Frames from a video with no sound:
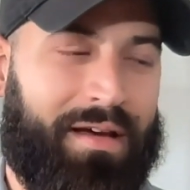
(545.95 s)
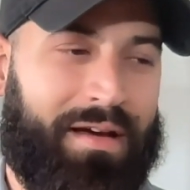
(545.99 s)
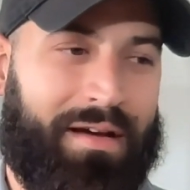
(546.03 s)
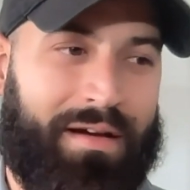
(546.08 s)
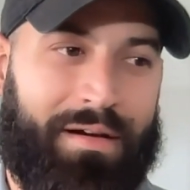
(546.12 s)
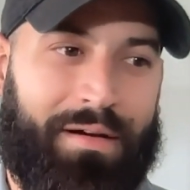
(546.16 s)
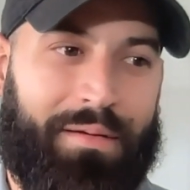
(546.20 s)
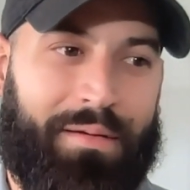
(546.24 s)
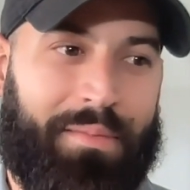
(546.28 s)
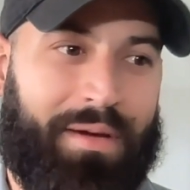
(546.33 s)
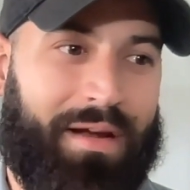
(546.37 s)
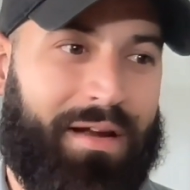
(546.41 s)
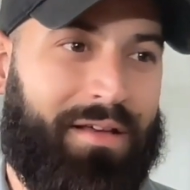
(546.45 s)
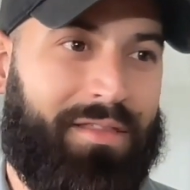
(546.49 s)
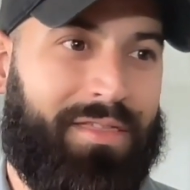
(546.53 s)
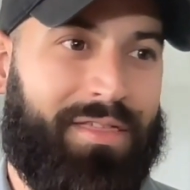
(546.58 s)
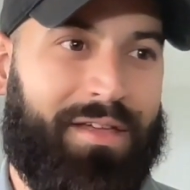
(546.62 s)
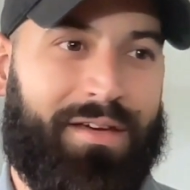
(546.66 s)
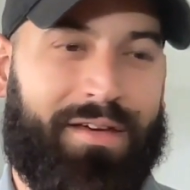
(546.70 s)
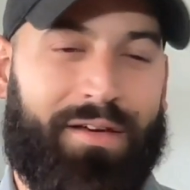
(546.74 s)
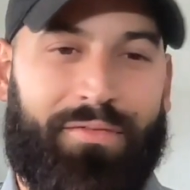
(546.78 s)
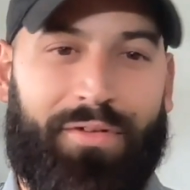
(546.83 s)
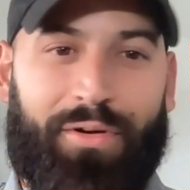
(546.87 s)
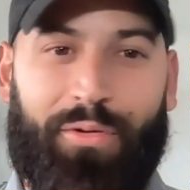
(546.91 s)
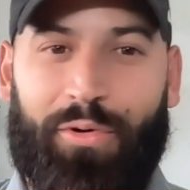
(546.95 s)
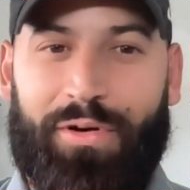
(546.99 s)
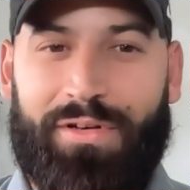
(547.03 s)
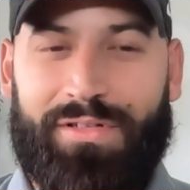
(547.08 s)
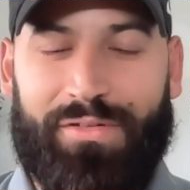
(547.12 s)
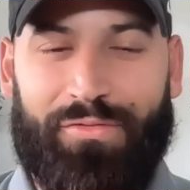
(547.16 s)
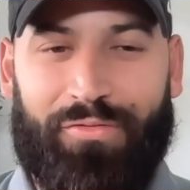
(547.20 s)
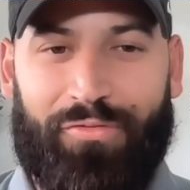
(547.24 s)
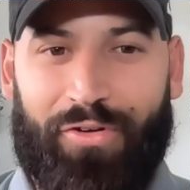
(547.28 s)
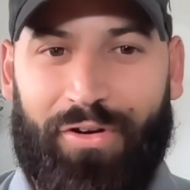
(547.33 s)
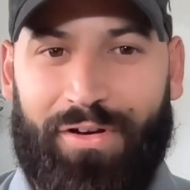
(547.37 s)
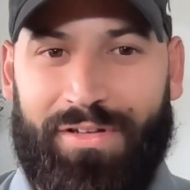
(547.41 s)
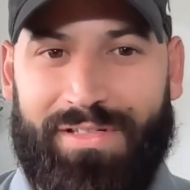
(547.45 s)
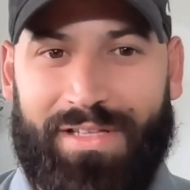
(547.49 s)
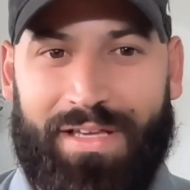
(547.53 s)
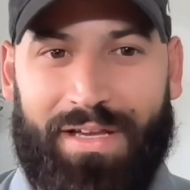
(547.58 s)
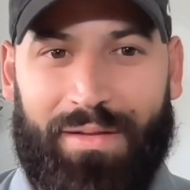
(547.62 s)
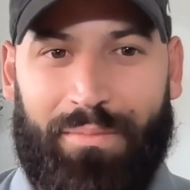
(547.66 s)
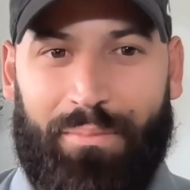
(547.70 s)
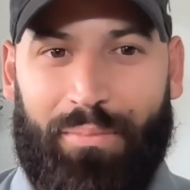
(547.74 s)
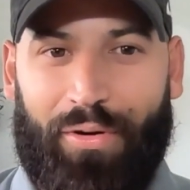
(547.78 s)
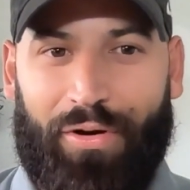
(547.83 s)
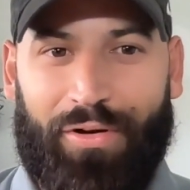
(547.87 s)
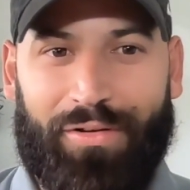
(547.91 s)
And I think if it wasn't for us
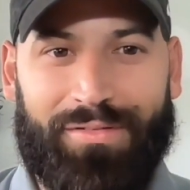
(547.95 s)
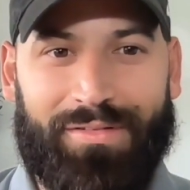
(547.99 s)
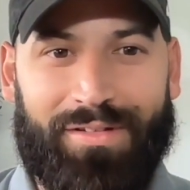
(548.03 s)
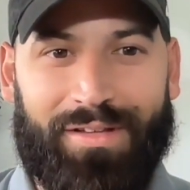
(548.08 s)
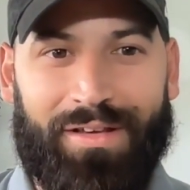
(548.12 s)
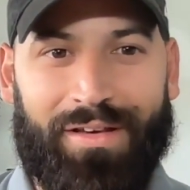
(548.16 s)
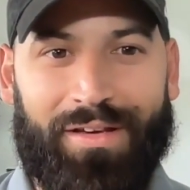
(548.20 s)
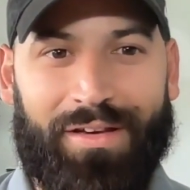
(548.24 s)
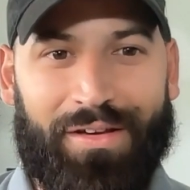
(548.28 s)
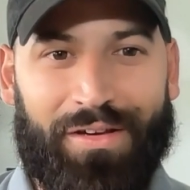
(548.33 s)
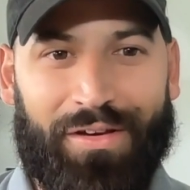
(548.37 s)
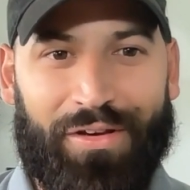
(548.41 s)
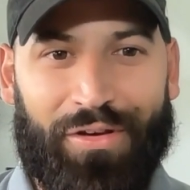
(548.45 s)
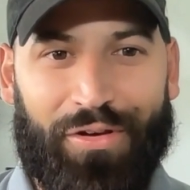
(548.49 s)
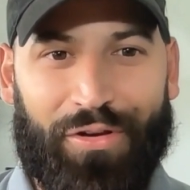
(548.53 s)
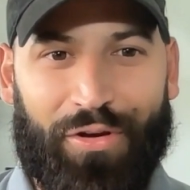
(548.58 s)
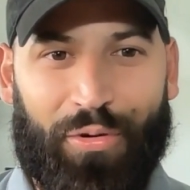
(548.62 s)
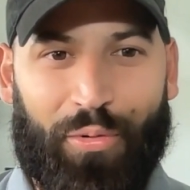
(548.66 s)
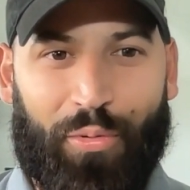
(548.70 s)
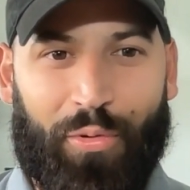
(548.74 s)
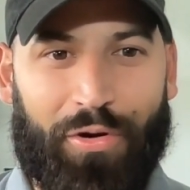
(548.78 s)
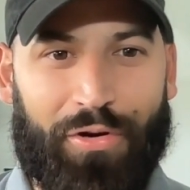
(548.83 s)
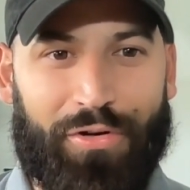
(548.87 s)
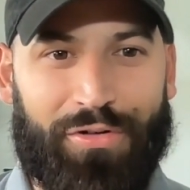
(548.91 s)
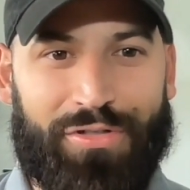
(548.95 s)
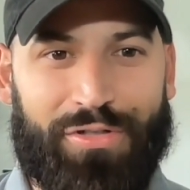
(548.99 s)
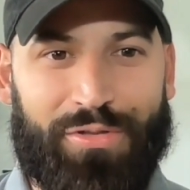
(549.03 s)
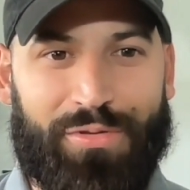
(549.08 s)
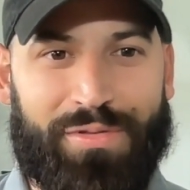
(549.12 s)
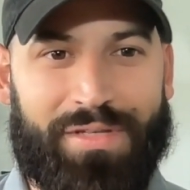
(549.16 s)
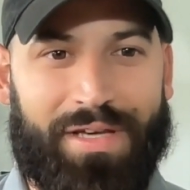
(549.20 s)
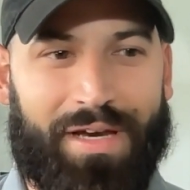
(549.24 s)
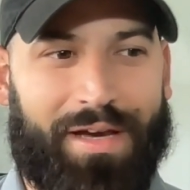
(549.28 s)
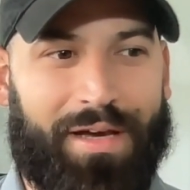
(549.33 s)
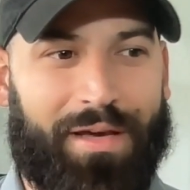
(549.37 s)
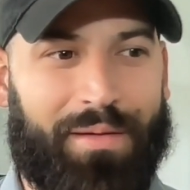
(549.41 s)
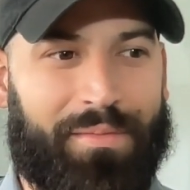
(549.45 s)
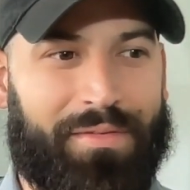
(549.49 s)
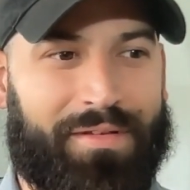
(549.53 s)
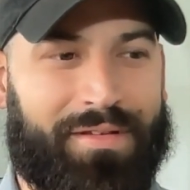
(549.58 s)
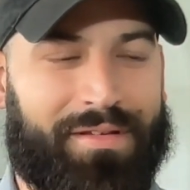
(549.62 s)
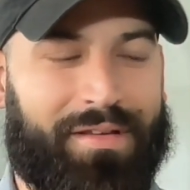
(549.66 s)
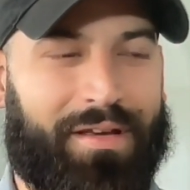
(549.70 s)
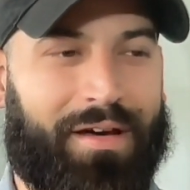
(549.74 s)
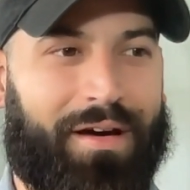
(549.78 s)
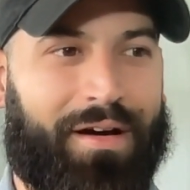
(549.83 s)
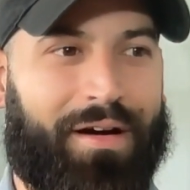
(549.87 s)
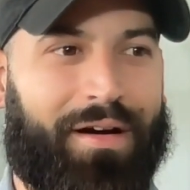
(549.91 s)
getting burned, 1 or 2
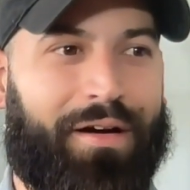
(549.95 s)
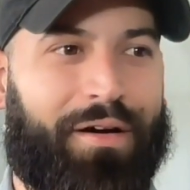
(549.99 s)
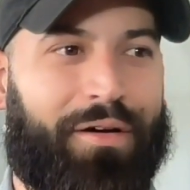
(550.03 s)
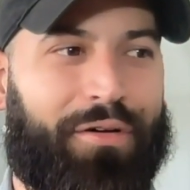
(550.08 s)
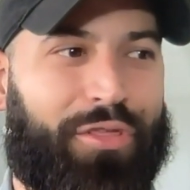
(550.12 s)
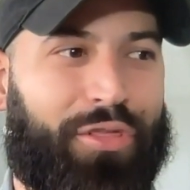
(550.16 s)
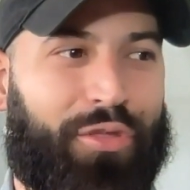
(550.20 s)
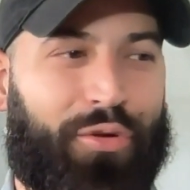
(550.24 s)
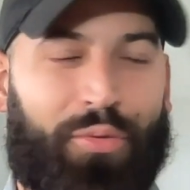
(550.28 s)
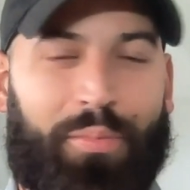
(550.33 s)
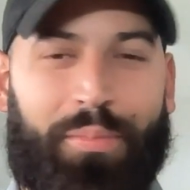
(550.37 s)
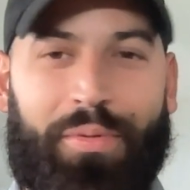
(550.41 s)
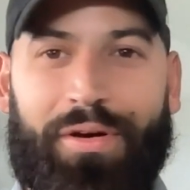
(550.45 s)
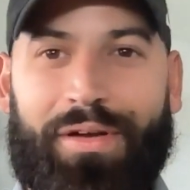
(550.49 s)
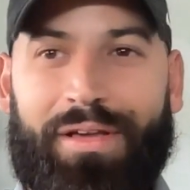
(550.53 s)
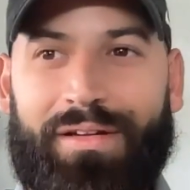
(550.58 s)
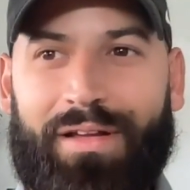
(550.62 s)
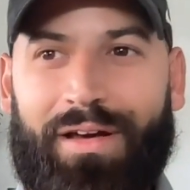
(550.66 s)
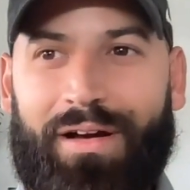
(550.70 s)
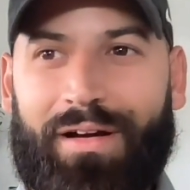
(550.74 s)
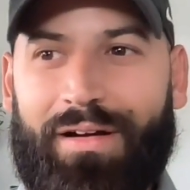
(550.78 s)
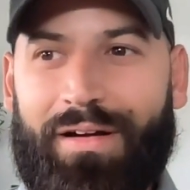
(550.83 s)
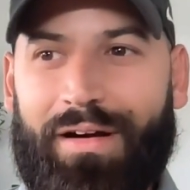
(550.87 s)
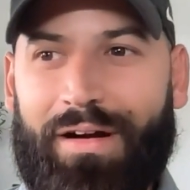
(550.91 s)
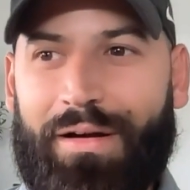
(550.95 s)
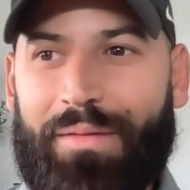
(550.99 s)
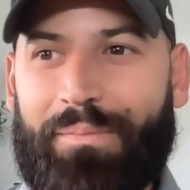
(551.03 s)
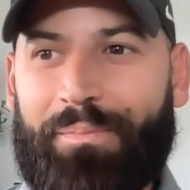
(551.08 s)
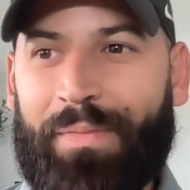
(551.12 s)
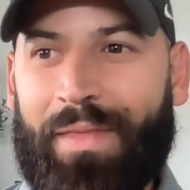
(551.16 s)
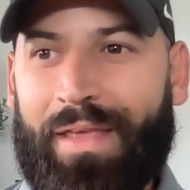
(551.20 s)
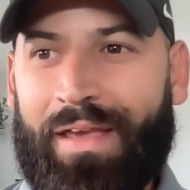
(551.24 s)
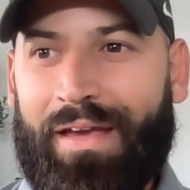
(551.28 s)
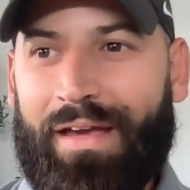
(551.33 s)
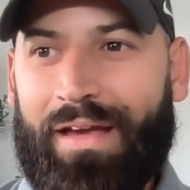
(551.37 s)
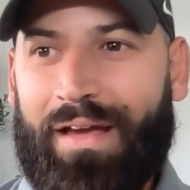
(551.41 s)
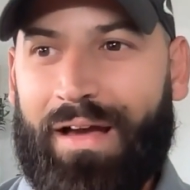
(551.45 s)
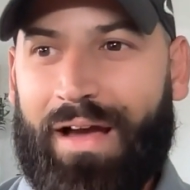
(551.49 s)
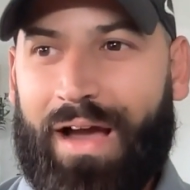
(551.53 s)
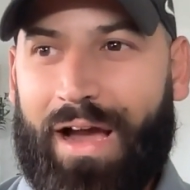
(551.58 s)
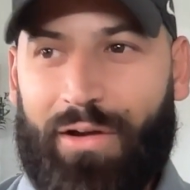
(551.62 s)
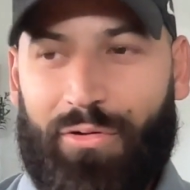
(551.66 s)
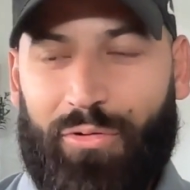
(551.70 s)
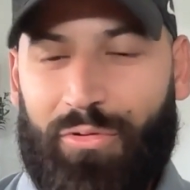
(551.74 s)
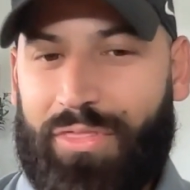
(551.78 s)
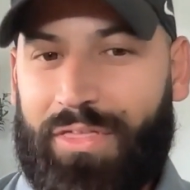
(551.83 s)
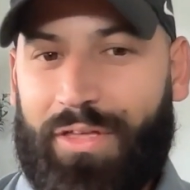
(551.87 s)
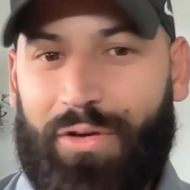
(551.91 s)
times through Booking.com,
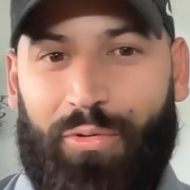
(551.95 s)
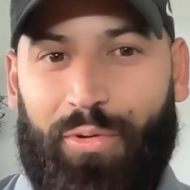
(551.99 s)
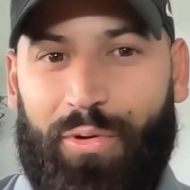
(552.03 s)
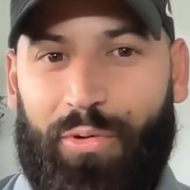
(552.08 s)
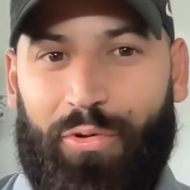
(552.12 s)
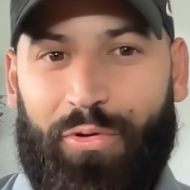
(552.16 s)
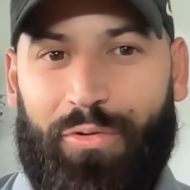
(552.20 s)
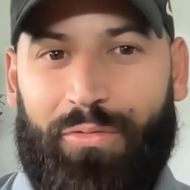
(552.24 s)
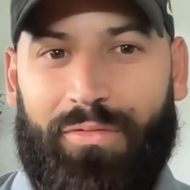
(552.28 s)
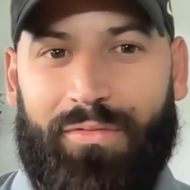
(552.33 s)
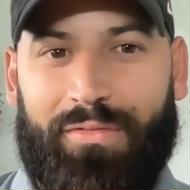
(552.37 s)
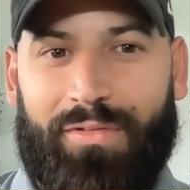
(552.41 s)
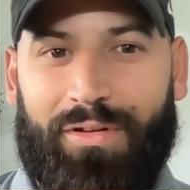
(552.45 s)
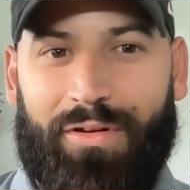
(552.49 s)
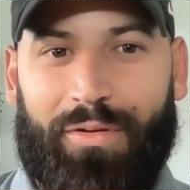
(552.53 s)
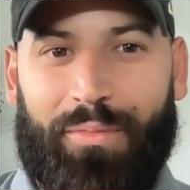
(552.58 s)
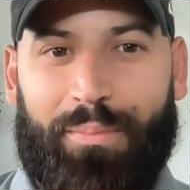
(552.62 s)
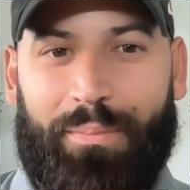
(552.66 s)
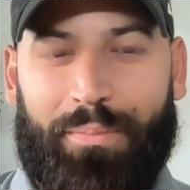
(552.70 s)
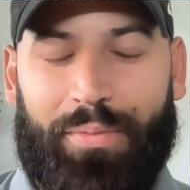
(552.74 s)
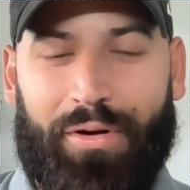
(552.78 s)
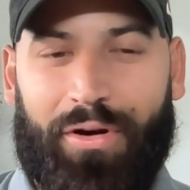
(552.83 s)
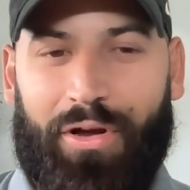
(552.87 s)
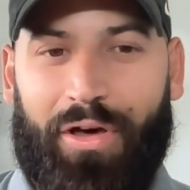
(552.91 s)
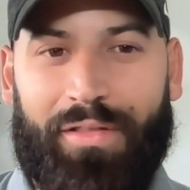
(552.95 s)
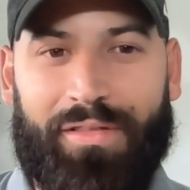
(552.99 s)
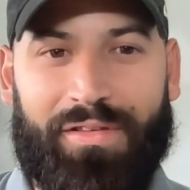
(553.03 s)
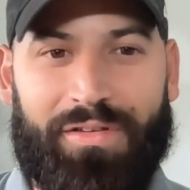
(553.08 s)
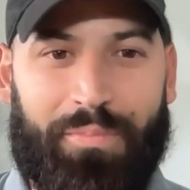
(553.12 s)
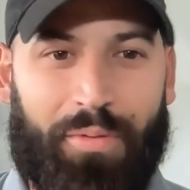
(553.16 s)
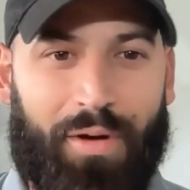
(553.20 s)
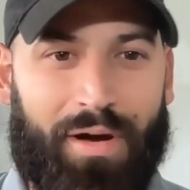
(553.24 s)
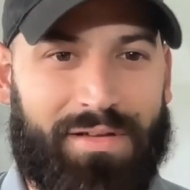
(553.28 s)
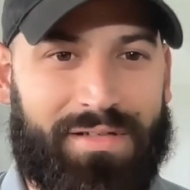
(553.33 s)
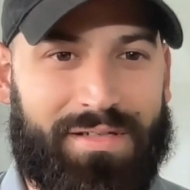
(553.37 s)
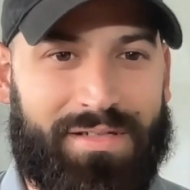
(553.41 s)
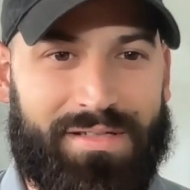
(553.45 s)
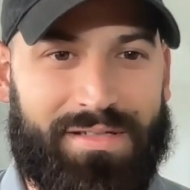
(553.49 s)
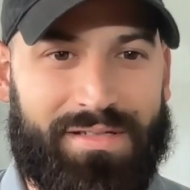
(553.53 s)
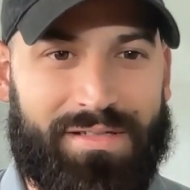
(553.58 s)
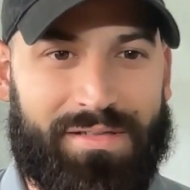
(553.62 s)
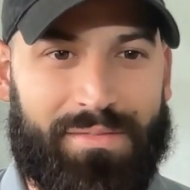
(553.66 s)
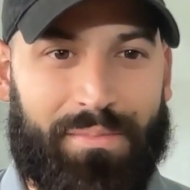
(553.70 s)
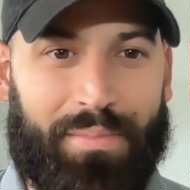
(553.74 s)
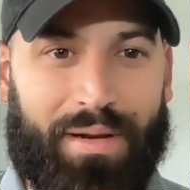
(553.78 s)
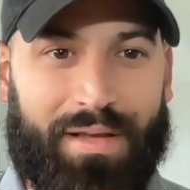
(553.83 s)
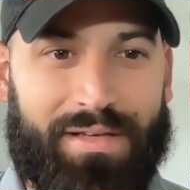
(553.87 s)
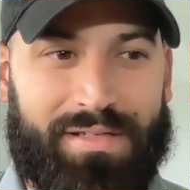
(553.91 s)
I don't think we would, put all these
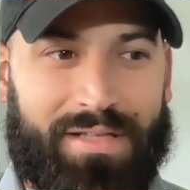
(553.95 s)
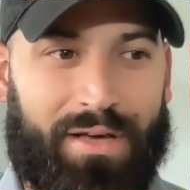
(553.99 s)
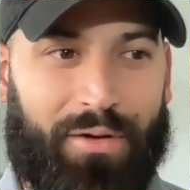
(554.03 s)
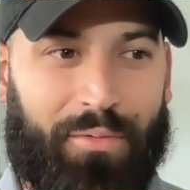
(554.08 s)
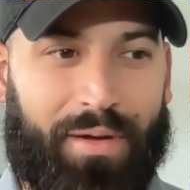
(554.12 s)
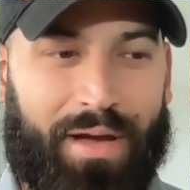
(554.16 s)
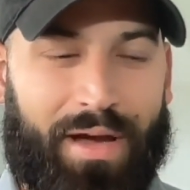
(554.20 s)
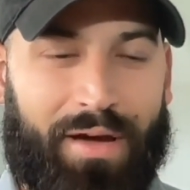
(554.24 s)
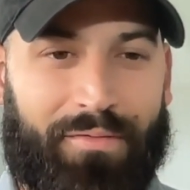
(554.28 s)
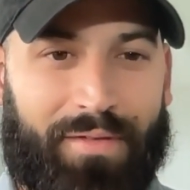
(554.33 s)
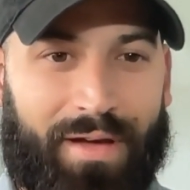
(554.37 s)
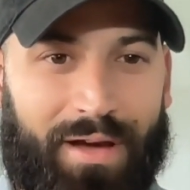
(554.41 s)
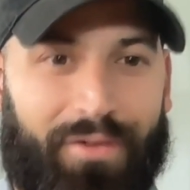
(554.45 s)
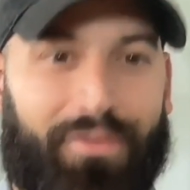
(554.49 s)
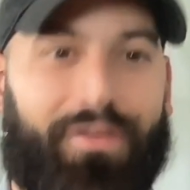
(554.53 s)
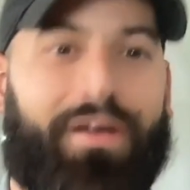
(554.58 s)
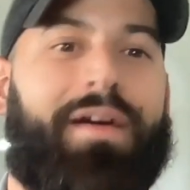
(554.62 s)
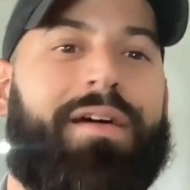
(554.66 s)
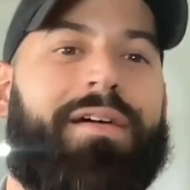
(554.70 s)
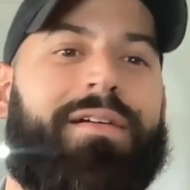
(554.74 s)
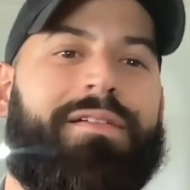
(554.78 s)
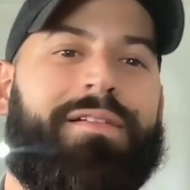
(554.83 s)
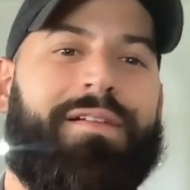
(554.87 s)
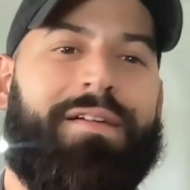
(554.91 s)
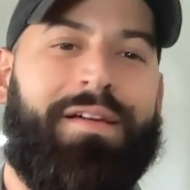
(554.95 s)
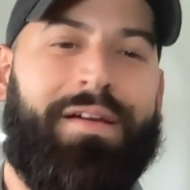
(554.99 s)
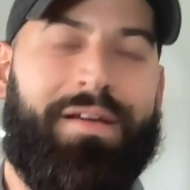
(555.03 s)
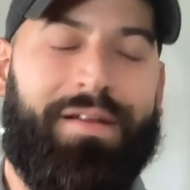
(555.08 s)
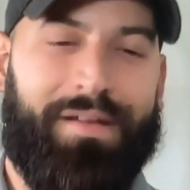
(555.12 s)
processes in place that we have now. And